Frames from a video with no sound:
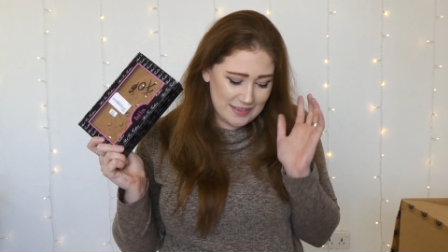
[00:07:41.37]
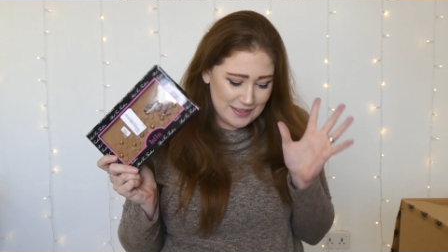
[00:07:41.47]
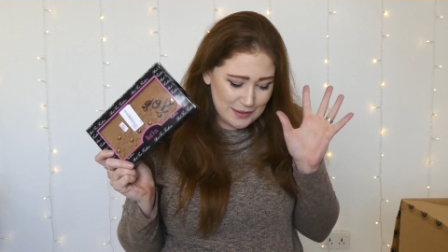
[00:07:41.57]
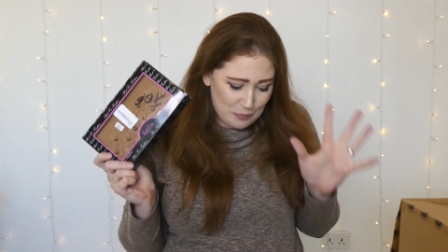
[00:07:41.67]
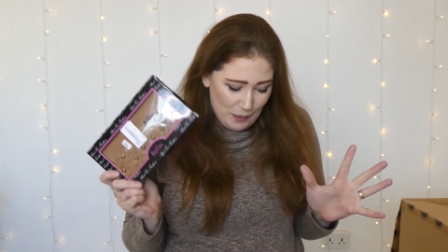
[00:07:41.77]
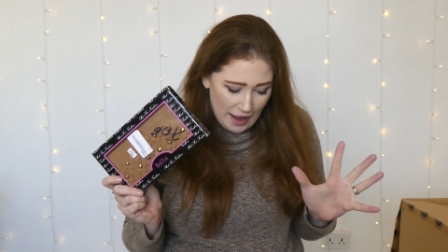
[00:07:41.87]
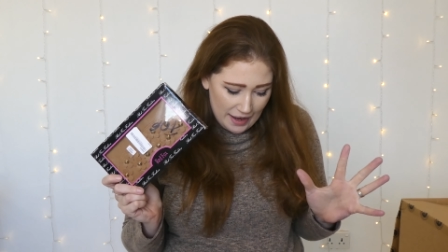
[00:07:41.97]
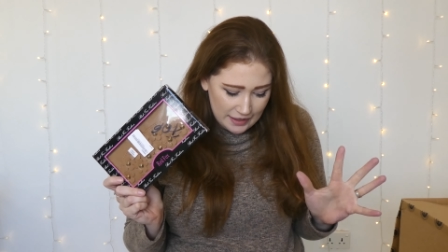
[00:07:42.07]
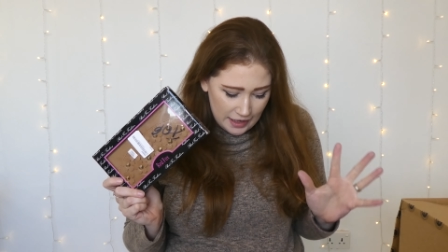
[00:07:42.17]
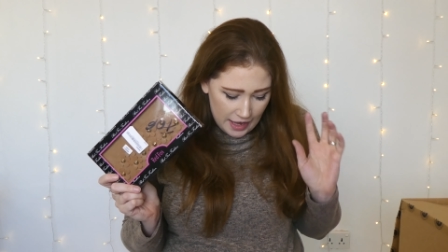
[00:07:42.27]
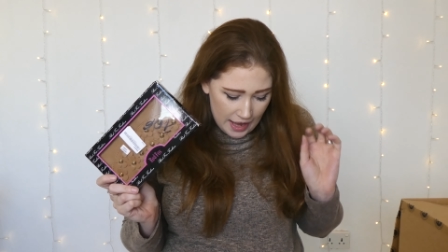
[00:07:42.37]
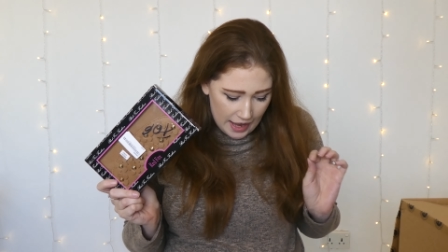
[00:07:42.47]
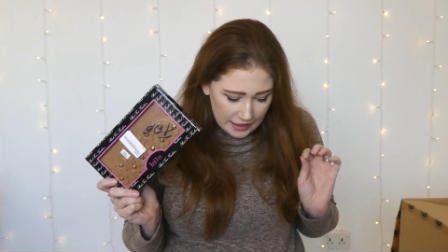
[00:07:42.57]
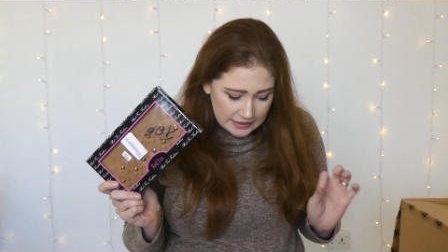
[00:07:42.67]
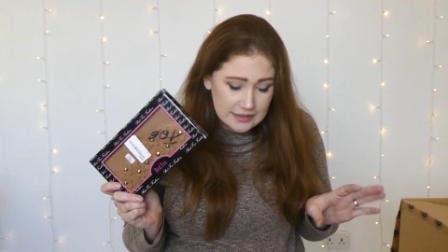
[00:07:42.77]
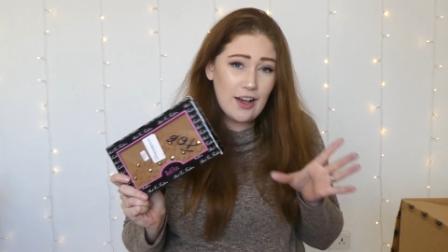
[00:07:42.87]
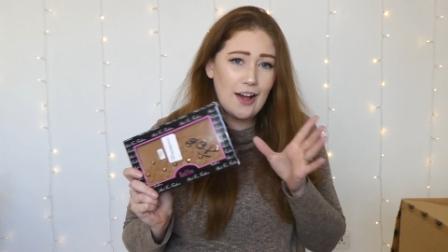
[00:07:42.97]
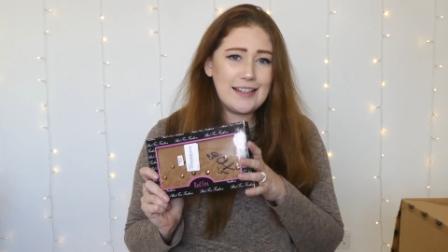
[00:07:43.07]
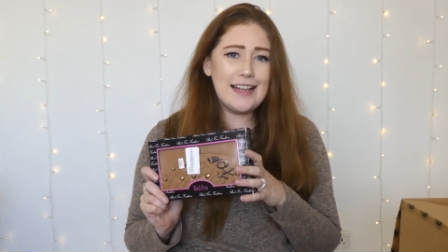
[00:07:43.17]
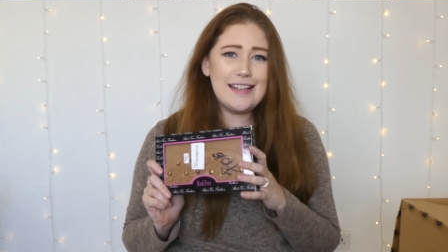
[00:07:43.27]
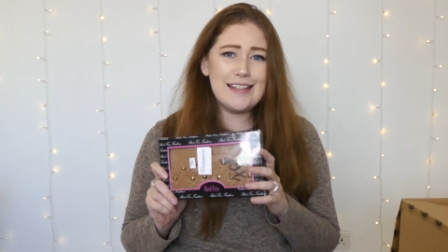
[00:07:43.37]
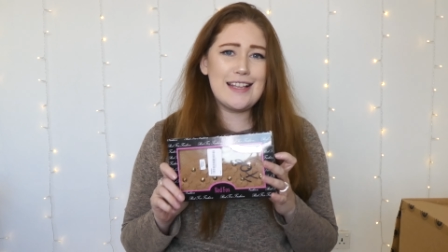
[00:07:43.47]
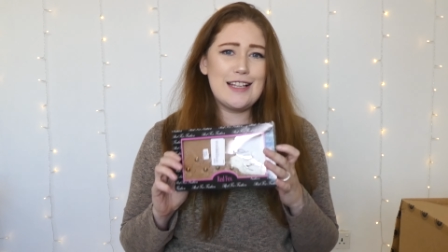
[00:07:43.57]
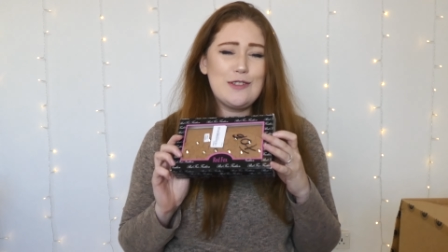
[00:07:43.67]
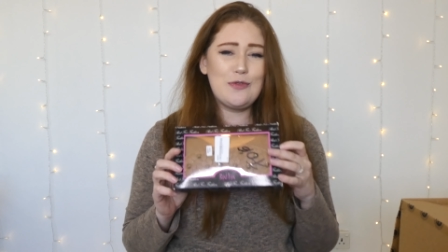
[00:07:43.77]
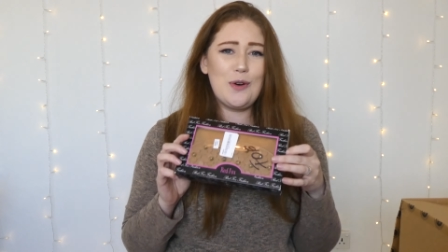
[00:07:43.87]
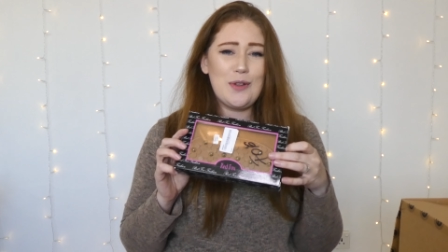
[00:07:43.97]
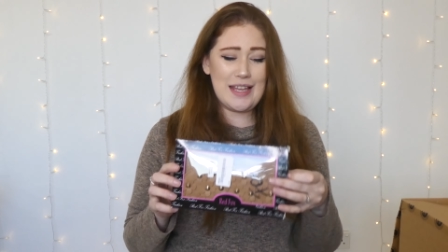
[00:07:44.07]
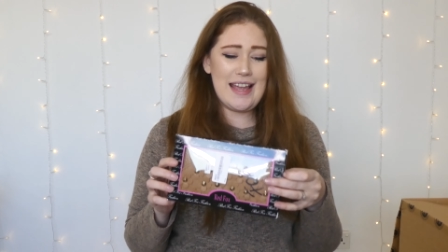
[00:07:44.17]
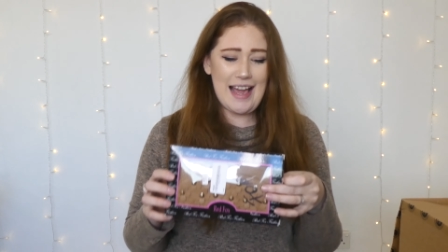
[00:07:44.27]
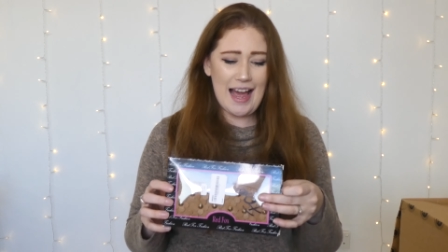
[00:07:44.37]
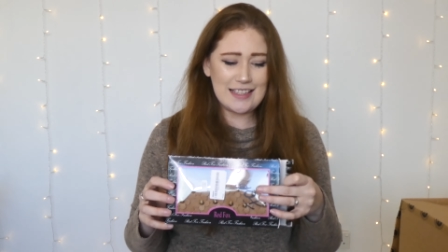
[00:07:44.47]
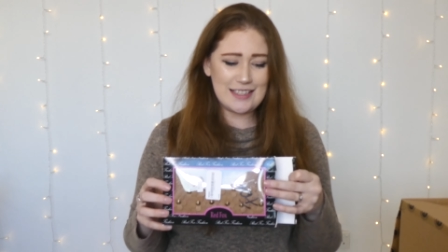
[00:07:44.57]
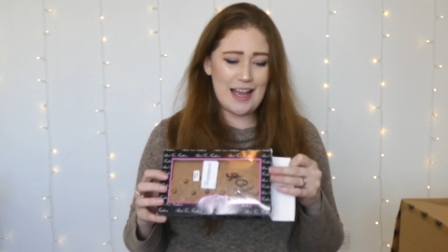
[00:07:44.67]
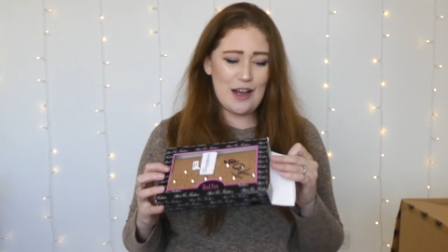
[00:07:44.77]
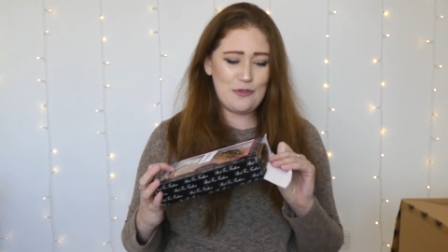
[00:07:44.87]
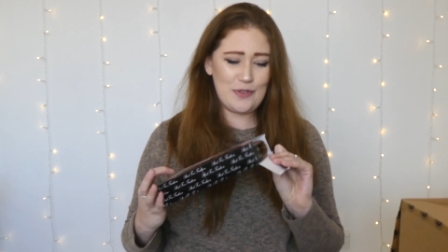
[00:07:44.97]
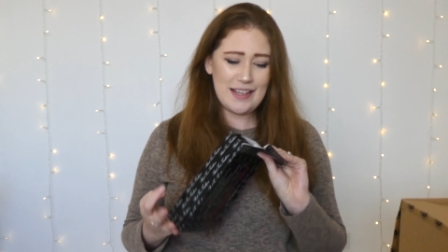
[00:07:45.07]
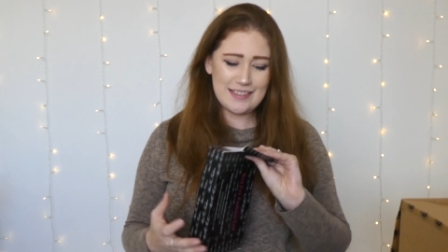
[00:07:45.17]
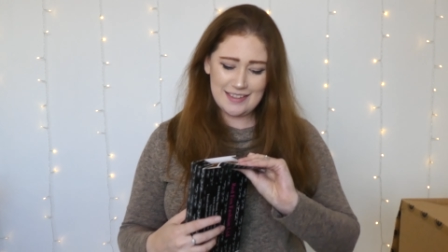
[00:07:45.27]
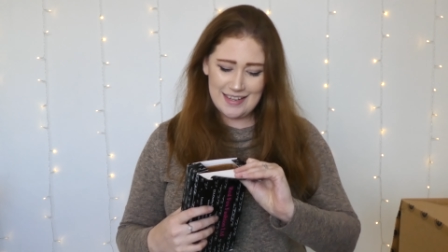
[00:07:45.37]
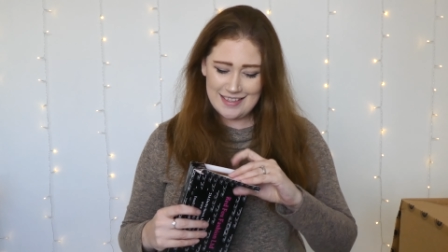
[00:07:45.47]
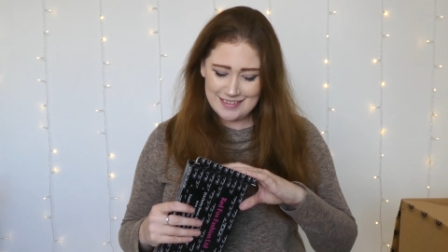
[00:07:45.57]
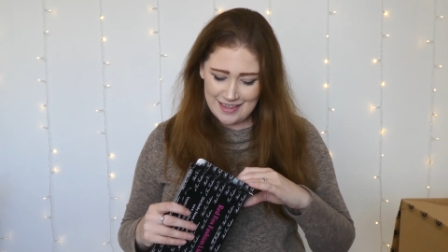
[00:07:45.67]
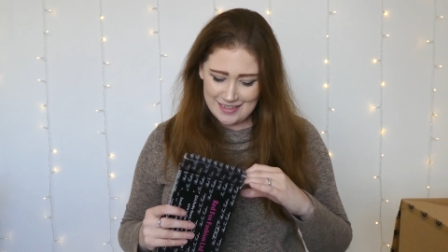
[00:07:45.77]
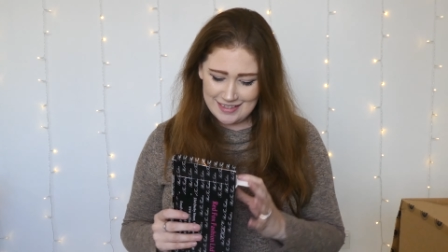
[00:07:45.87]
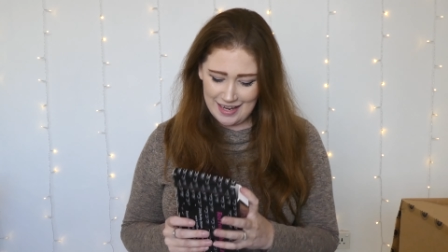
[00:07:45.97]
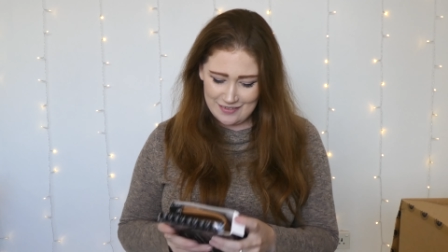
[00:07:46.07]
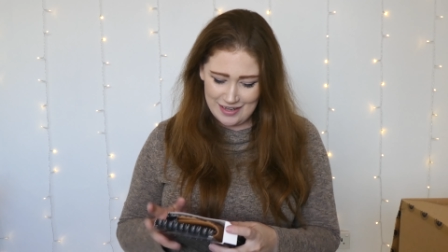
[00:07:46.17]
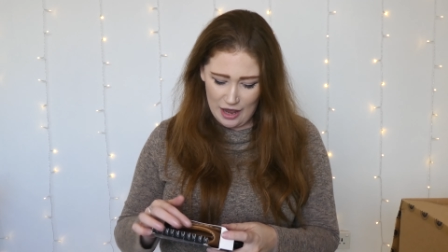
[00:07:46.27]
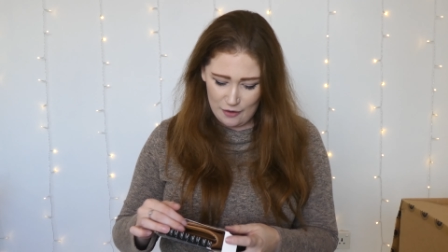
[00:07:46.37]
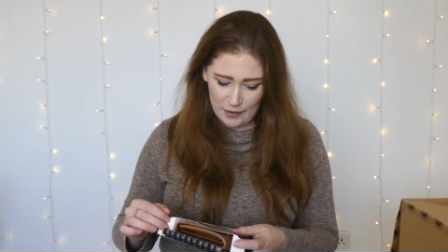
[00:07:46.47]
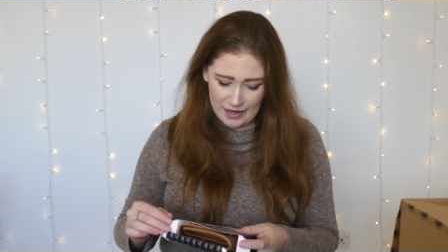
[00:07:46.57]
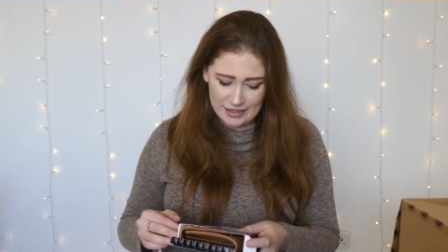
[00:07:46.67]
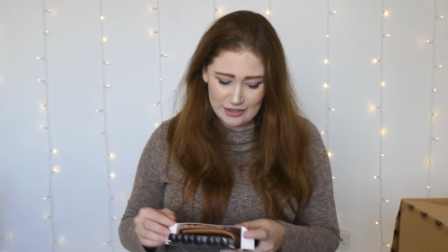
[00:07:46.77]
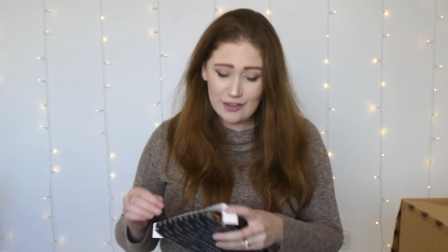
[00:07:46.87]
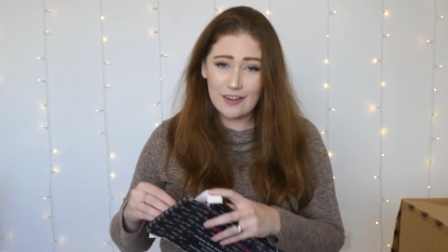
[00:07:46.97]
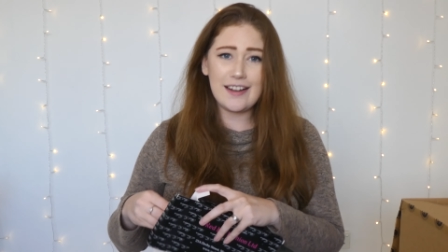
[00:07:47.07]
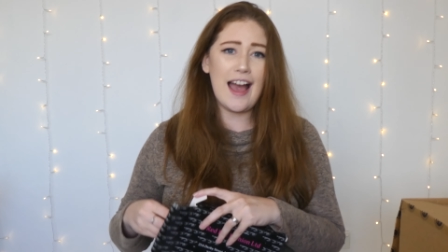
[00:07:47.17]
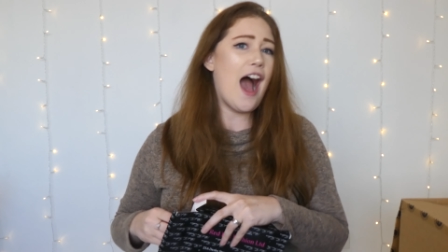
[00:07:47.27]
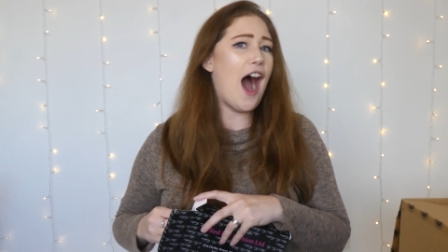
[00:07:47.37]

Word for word: This is a bag and I needed this for the cancer outfit. So let's get this out and have a look.